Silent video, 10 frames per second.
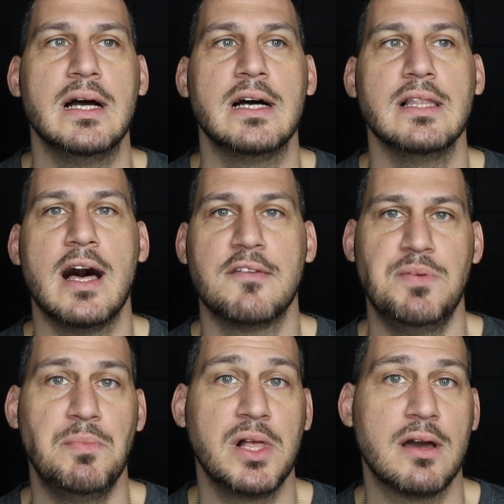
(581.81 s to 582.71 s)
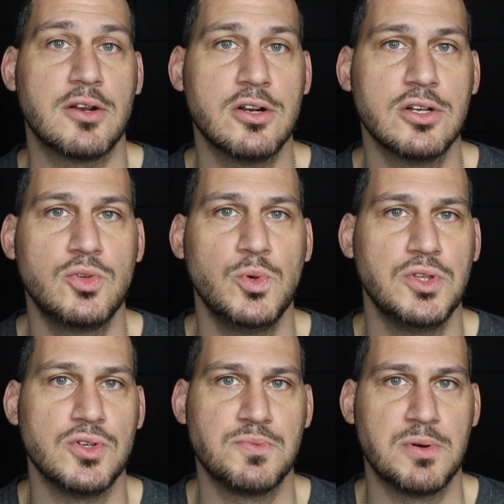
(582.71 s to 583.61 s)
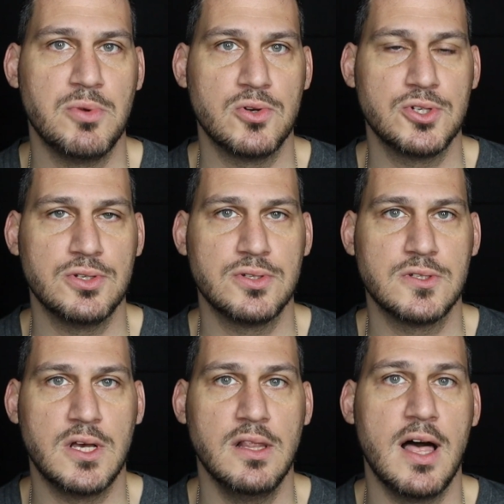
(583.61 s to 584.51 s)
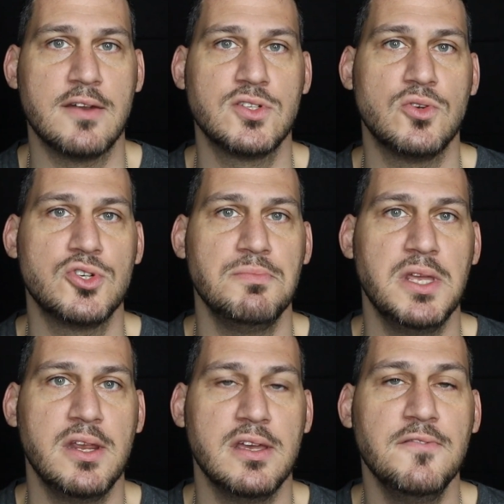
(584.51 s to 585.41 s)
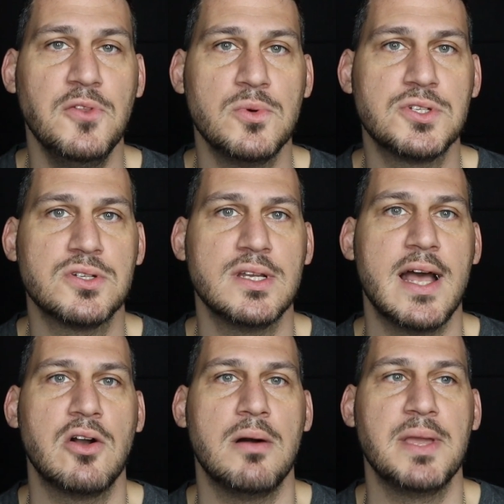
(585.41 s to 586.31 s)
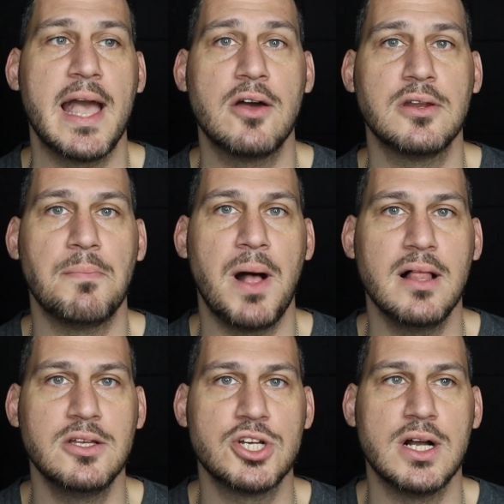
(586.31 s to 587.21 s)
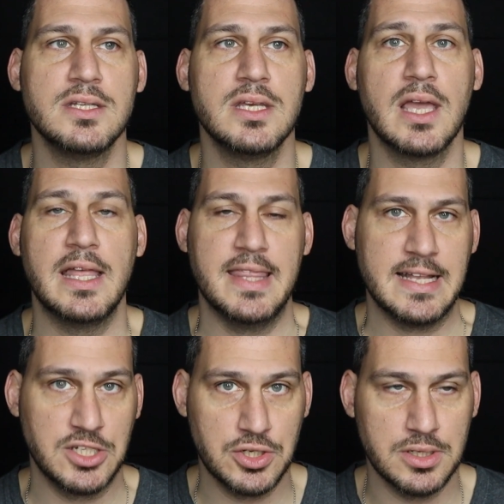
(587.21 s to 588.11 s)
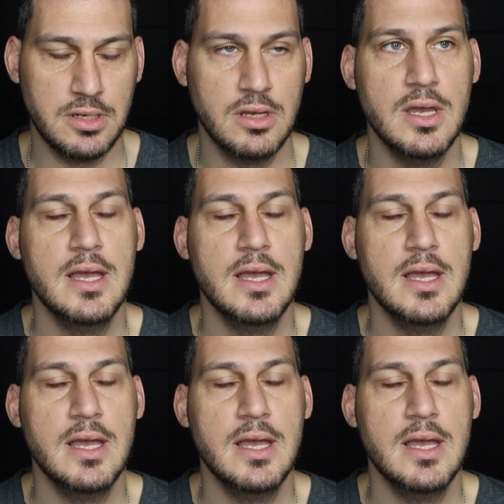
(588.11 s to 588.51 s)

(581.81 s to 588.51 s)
A lot of people got hurt with those promotions. A lot of social media influencers are now coming out and apologizing, and that's good.